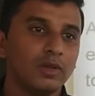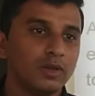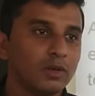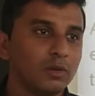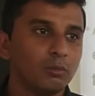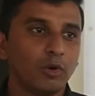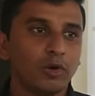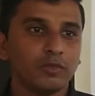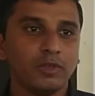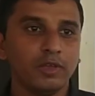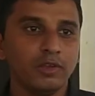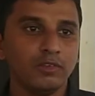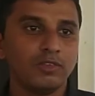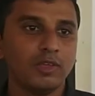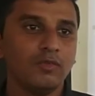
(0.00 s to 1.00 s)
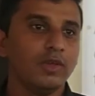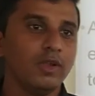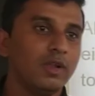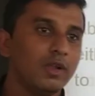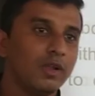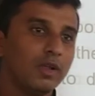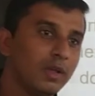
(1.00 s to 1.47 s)
Both in
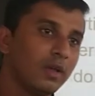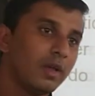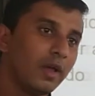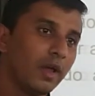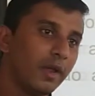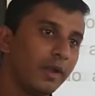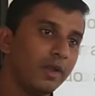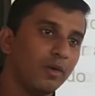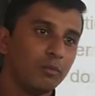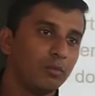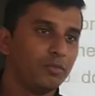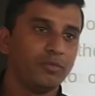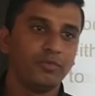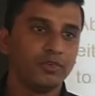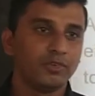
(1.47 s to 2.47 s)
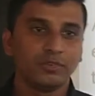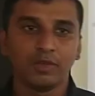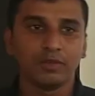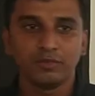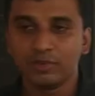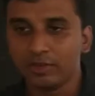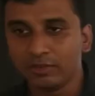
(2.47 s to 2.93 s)
civil, and
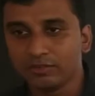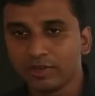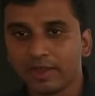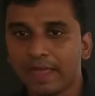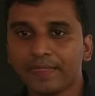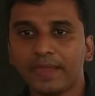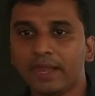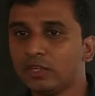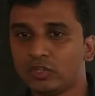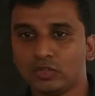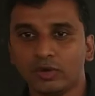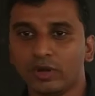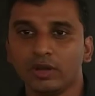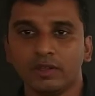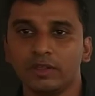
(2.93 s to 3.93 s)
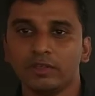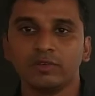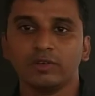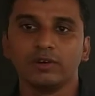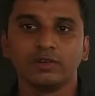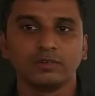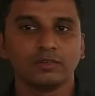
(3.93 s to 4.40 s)
if she is a Catholic, she is in the
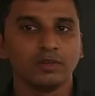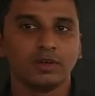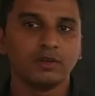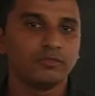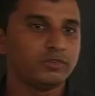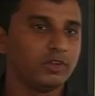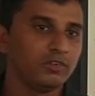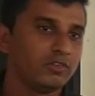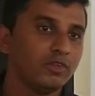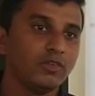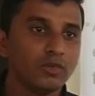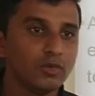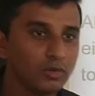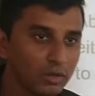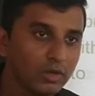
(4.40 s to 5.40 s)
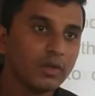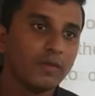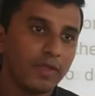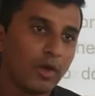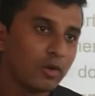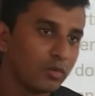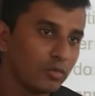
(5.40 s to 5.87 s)
church, or if she is Hindu,
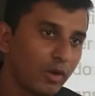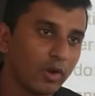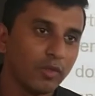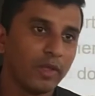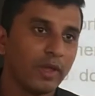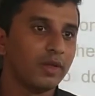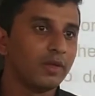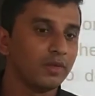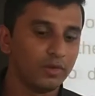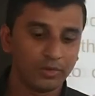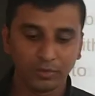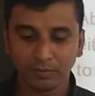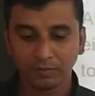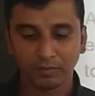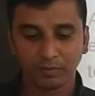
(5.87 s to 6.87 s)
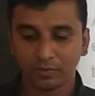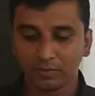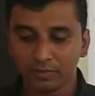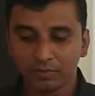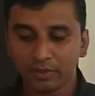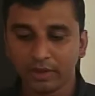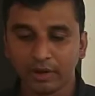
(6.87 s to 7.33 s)
they have to follow the
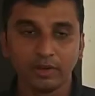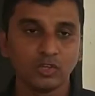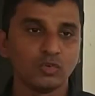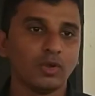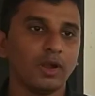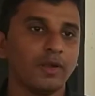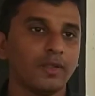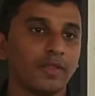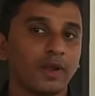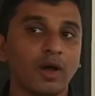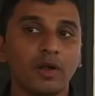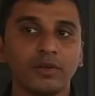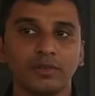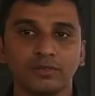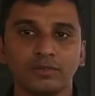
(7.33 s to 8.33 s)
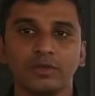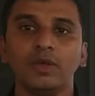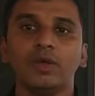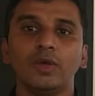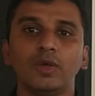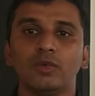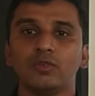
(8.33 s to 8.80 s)
their ritual and other orders.
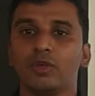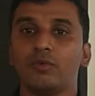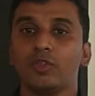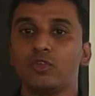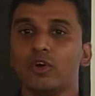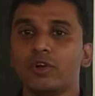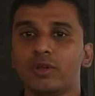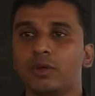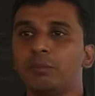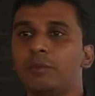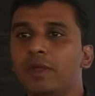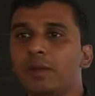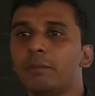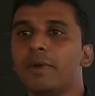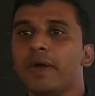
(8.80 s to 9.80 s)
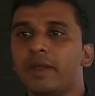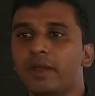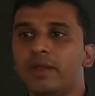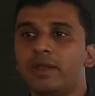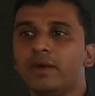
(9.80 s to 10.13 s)
So without being married,